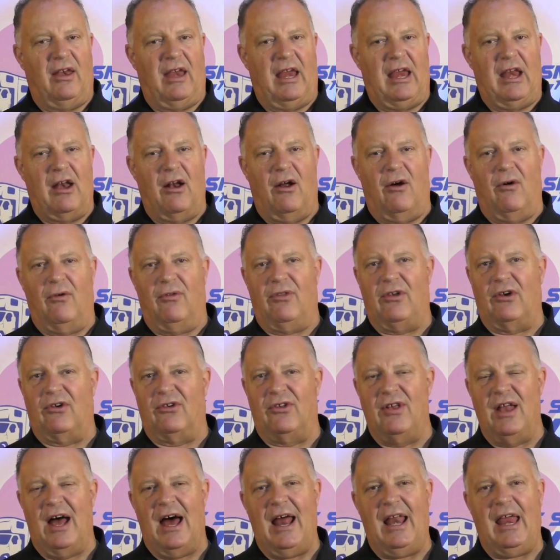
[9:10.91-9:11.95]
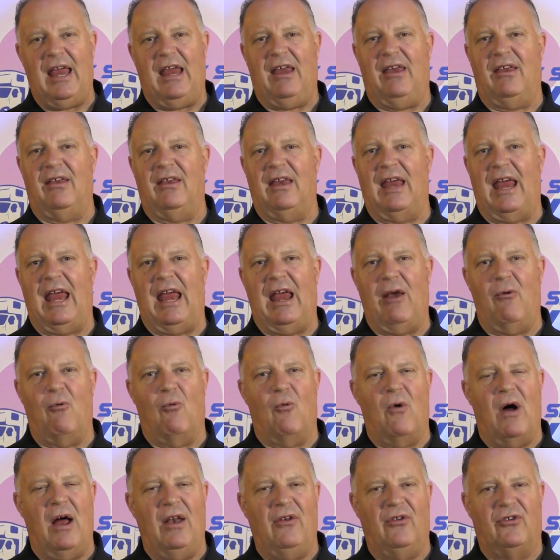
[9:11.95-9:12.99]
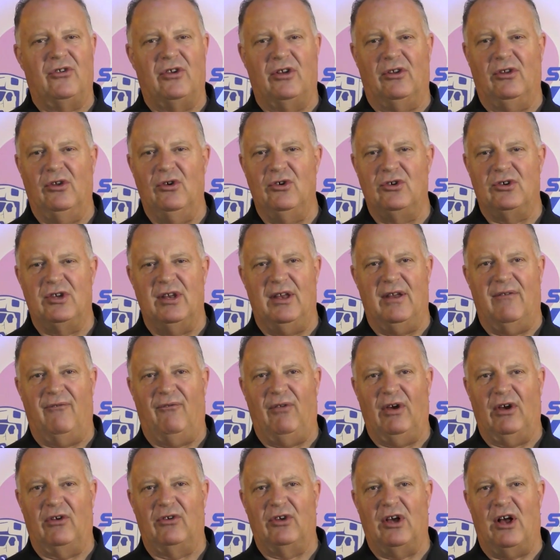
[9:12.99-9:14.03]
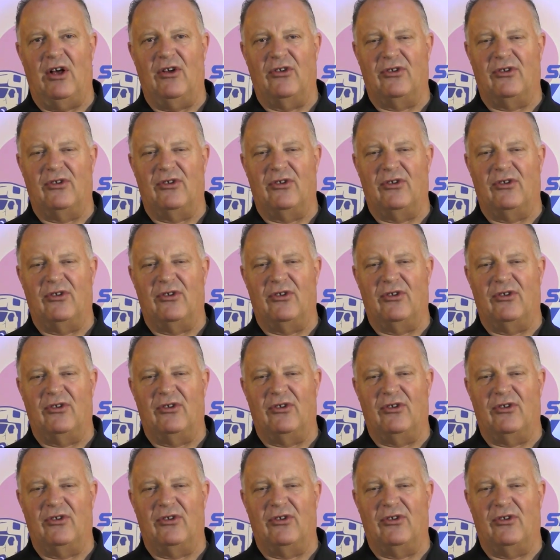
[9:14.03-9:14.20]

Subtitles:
there's not a one solution that fixes all.